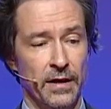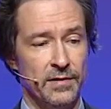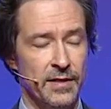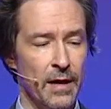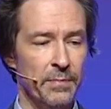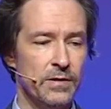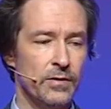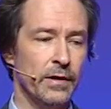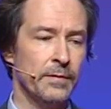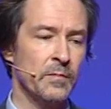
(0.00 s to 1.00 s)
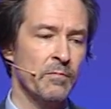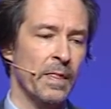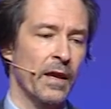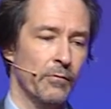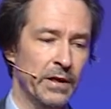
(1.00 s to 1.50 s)
else happened to it,
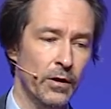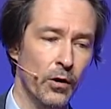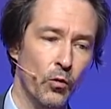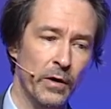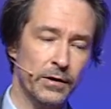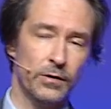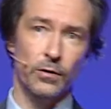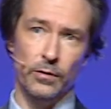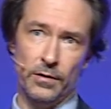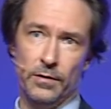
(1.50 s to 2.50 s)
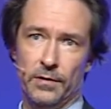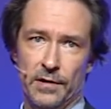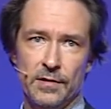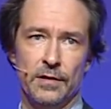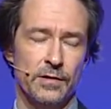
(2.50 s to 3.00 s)
we know where to look,
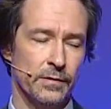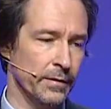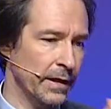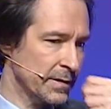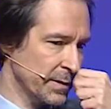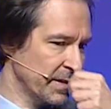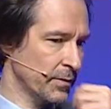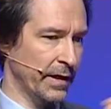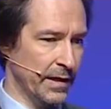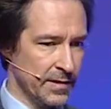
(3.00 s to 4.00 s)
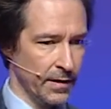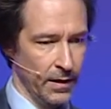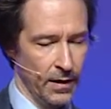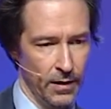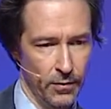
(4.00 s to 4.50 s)
essentially, right? So it creates
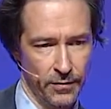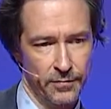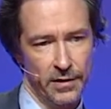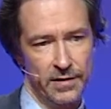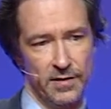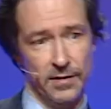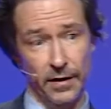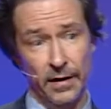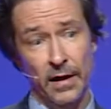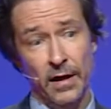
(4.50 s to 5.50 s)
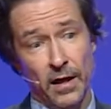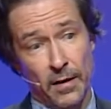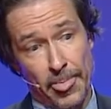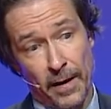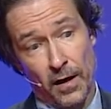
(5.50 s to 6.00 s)
a lot of traces there.
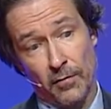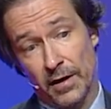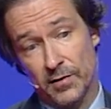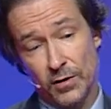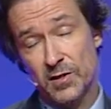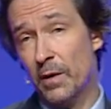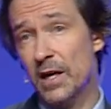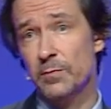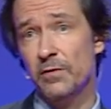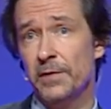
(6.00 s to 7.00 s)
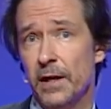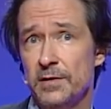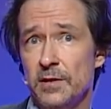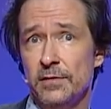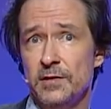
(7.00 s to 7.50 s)
So it's possible without
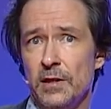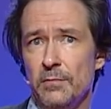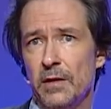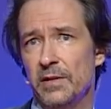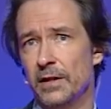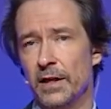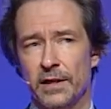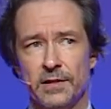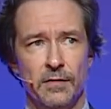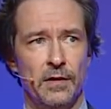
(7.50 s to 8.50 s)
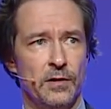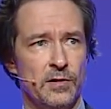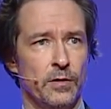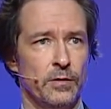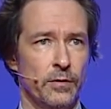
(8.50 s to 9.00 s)
DLT. Maybe the connectivity
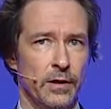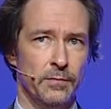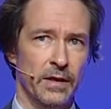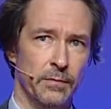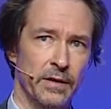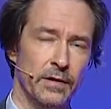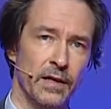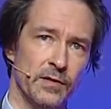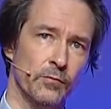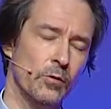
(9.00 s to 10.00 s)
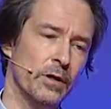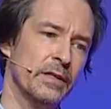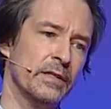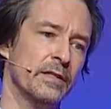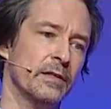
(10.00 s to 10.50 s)
is not good. Maybe it doesn't
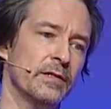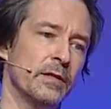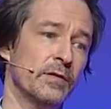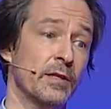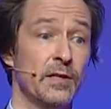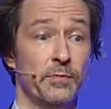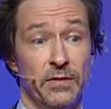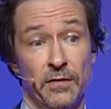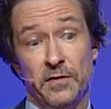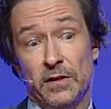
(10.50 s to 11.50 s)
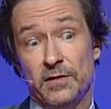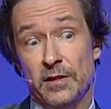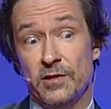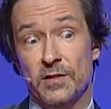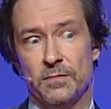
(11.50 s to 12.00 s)
warrant a DLT use case, but with DLT,
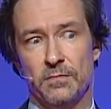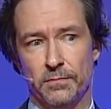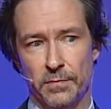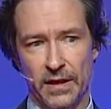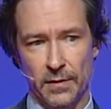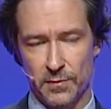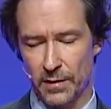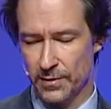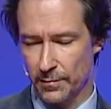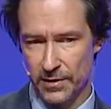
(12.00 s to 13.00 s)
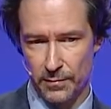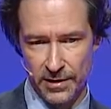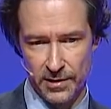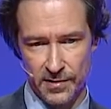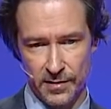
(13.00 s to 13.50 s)
it just becomes much, much,
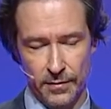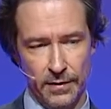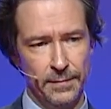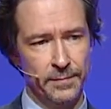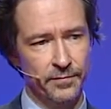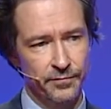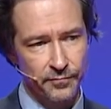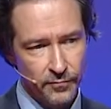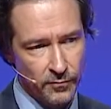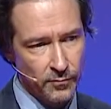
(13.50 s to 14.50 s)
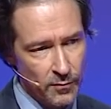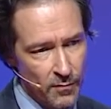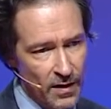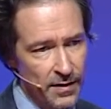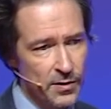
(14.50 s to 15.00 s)
much easier, right?
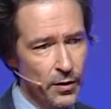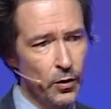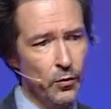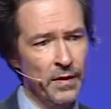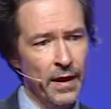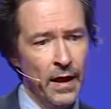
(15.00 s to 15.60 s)
So,